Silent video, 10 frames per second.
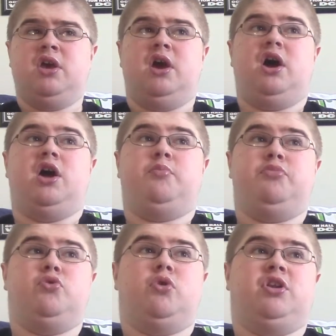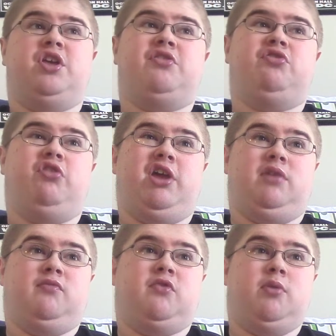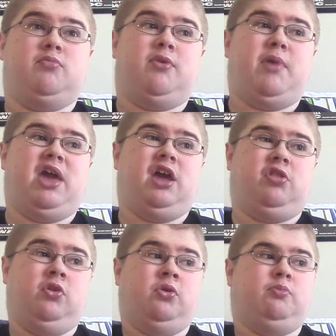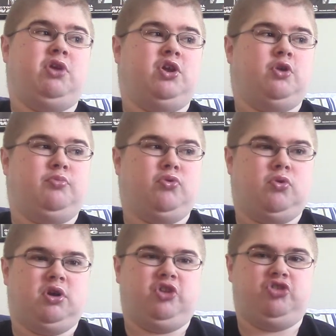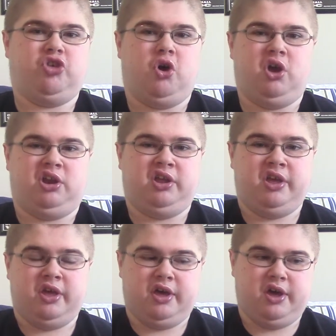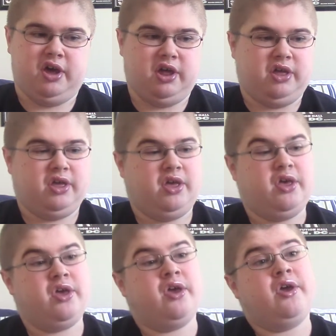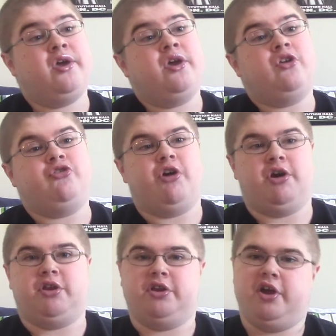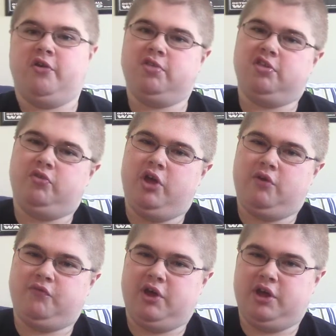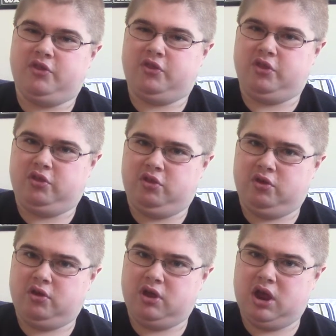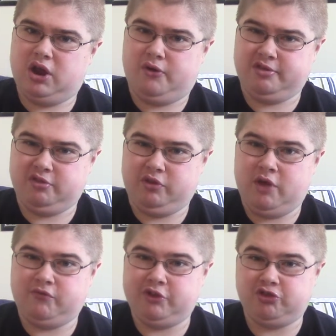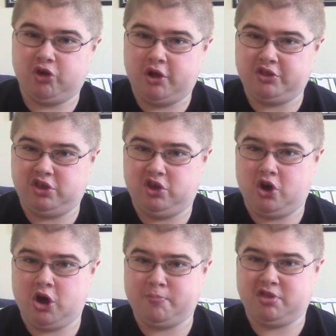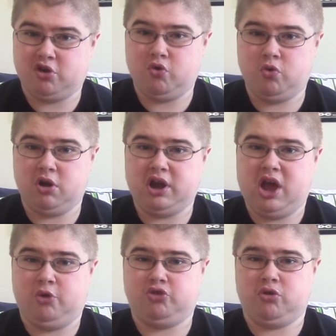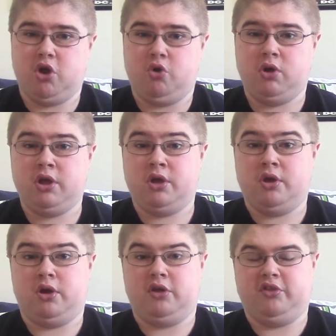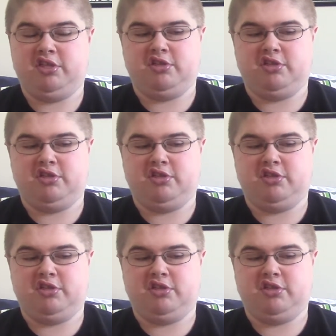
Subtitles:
Bjorn Yttling from the band Peter, Bjorn, and John. And I also love the jaunty harpsichord outro on this